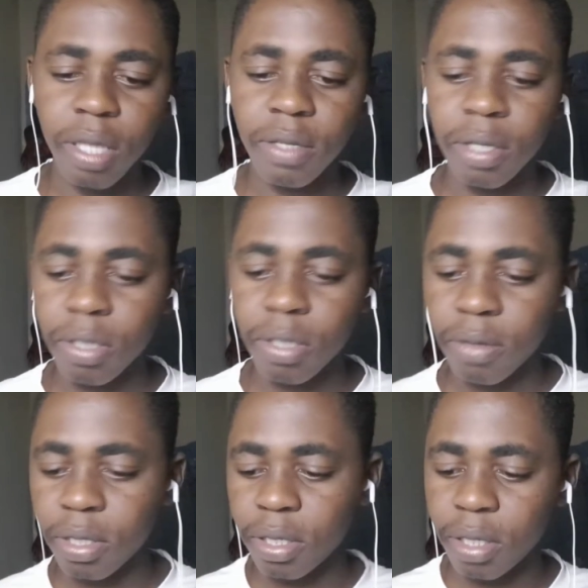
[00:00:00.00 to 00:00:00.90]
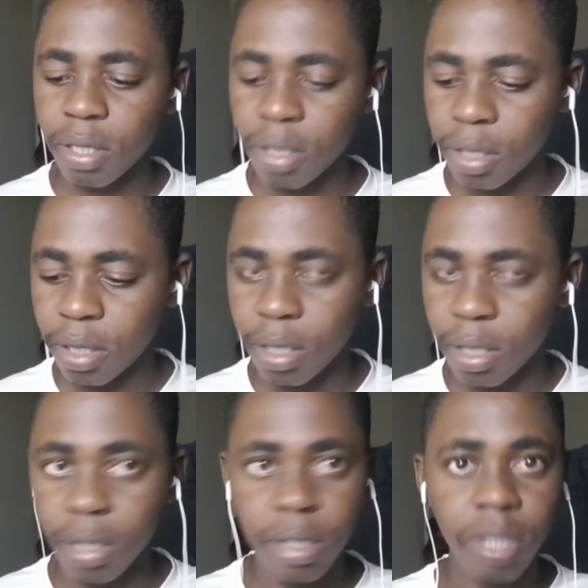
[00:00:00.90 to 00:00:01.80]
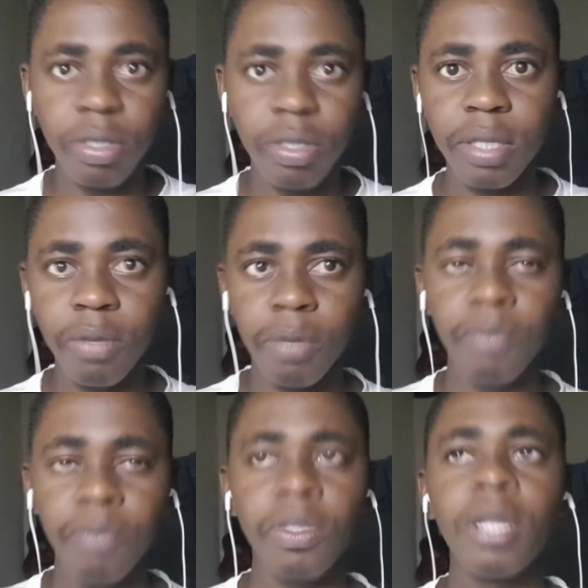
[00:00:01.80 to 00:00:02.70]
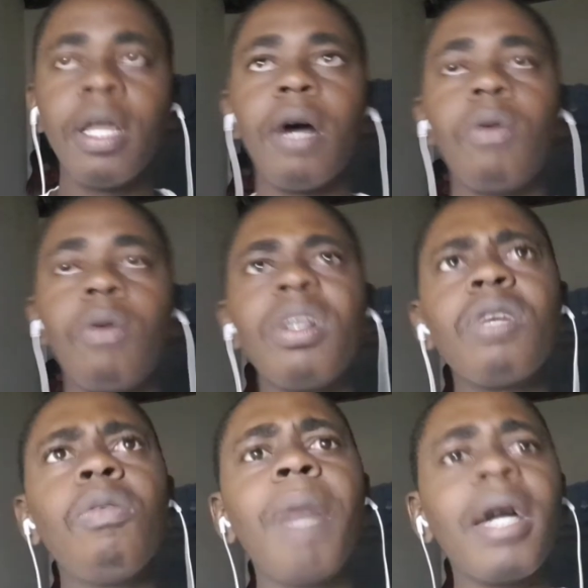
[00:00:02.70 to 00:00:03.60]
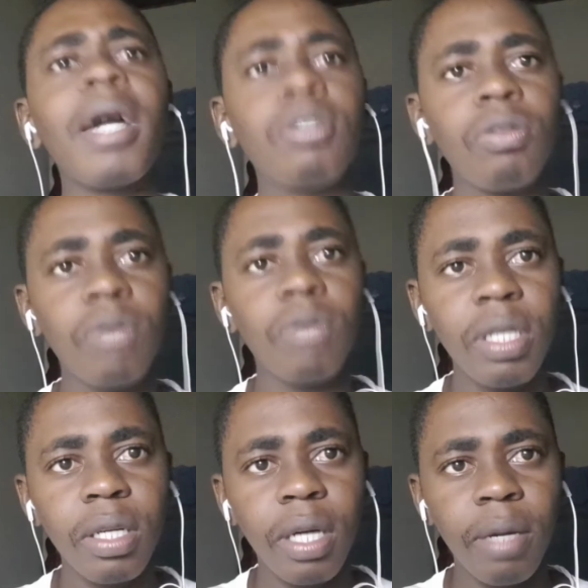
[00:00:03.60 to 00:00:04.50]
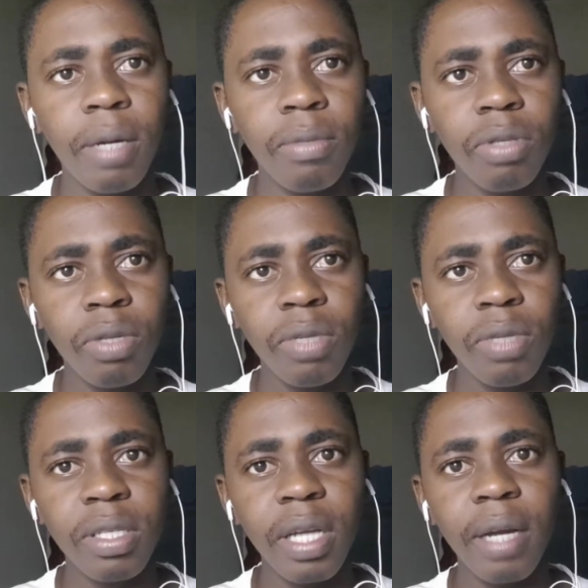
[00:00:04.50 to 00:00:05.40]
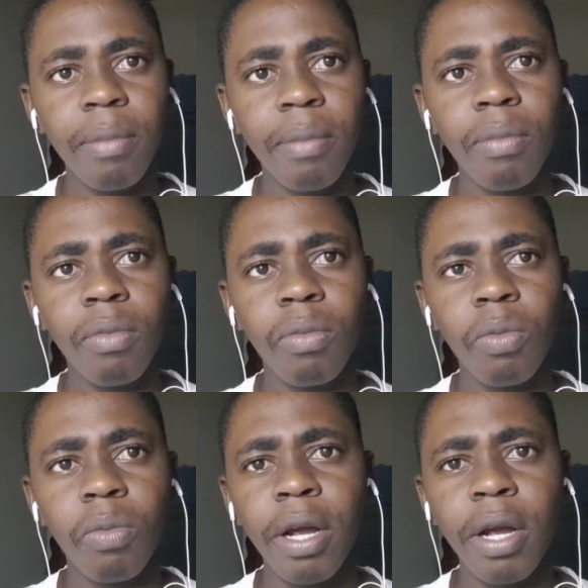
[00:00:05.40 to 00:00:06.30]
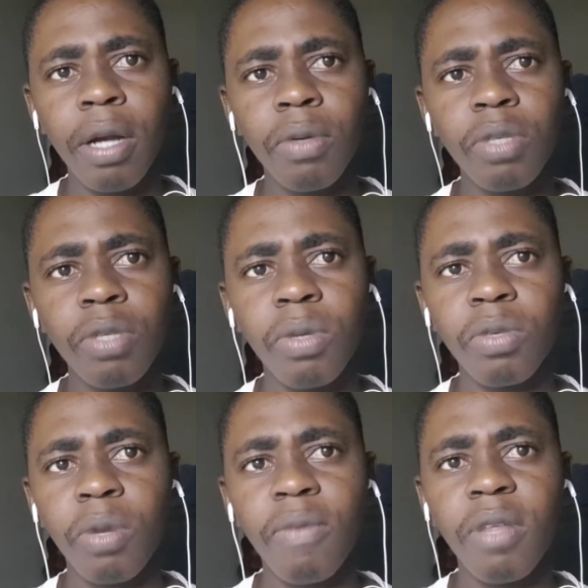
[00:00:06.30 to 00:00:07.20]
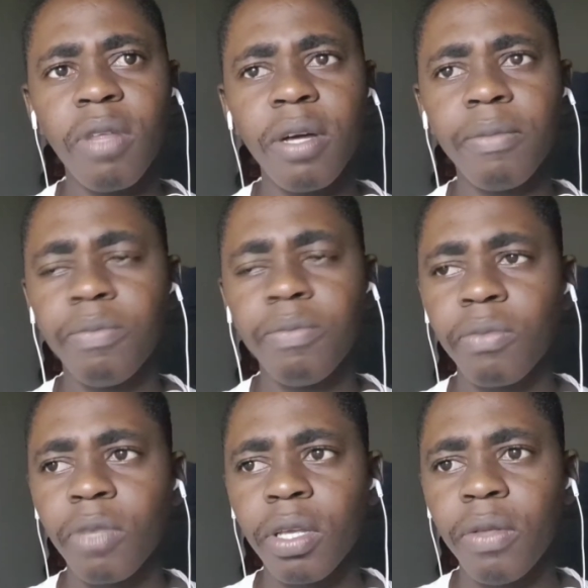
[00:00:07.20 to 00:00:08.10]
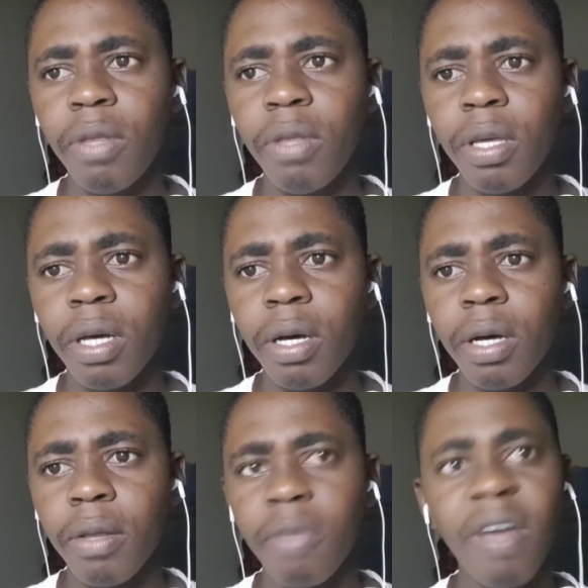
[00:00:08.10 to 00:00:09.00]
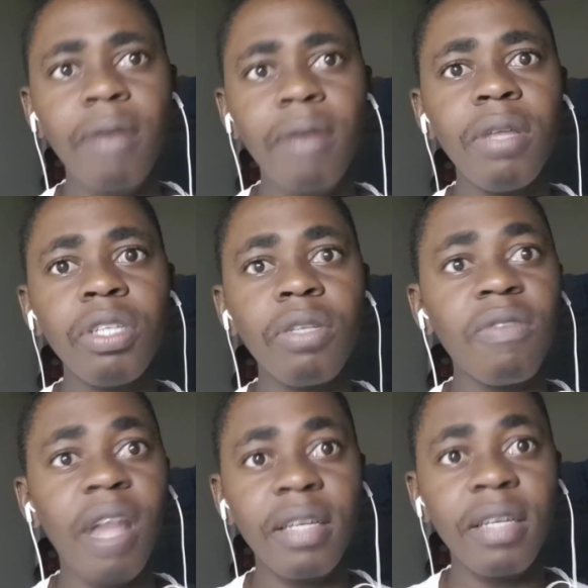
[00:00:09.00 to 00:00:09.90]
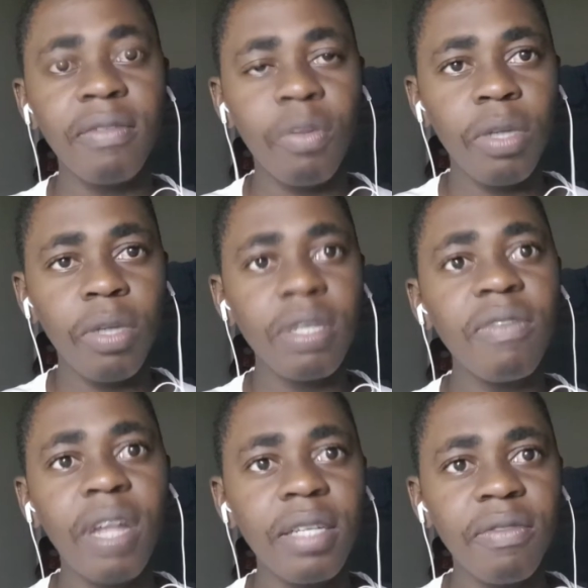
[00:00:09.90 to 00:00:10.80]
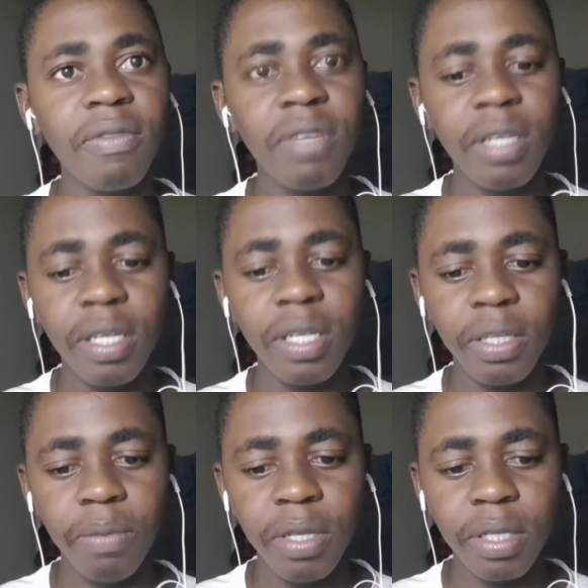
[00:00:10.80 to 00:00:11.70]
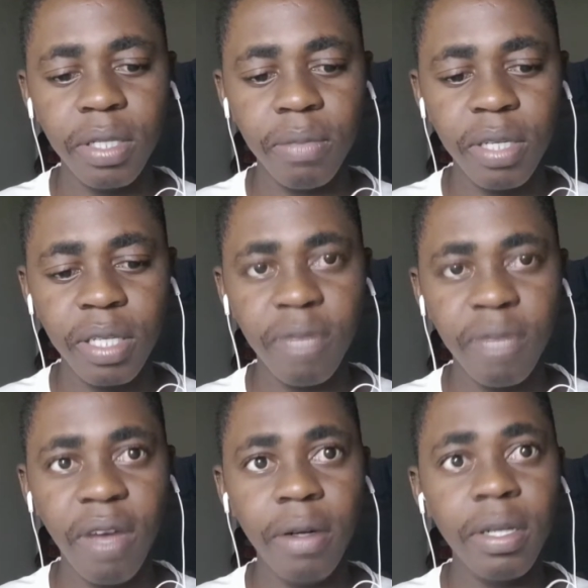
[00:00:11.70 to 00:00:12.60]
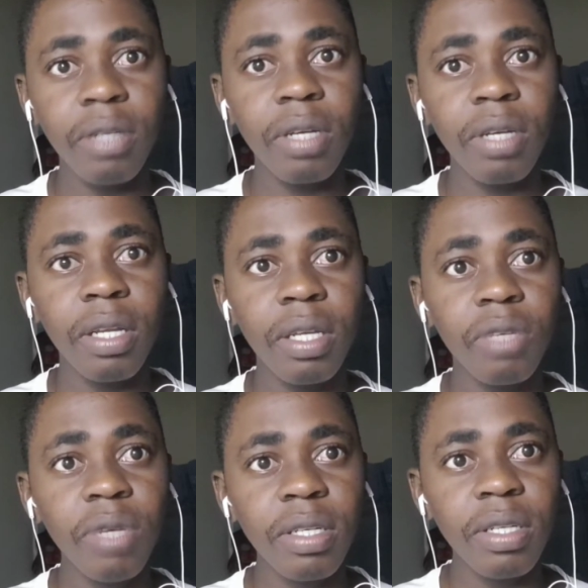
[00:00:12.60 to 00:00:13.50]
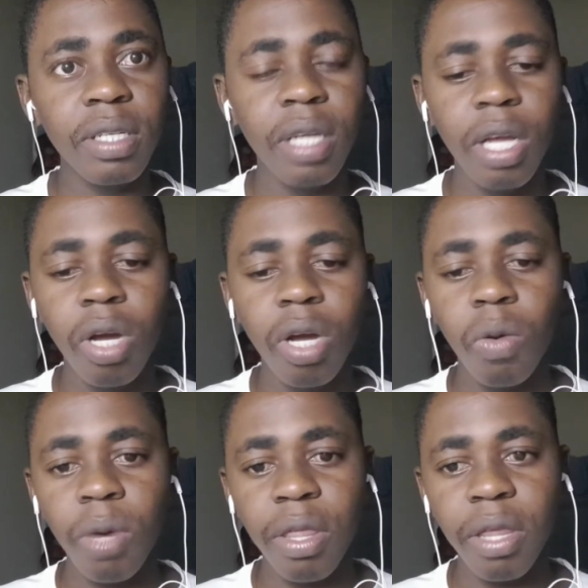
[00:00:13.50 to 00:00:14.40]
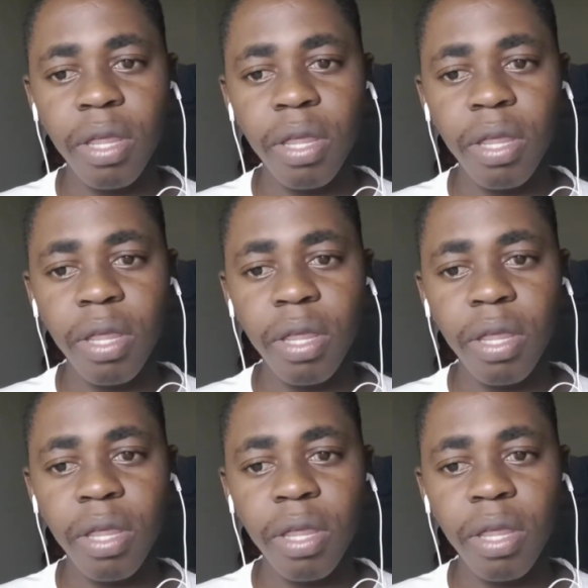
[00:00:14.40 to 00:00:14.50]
it's an interesting book. Now we're gonna go back to Greek, to the Greece time, where Greece was one of the foundation of philosophy. The Western philosophy is basically founded in Greece with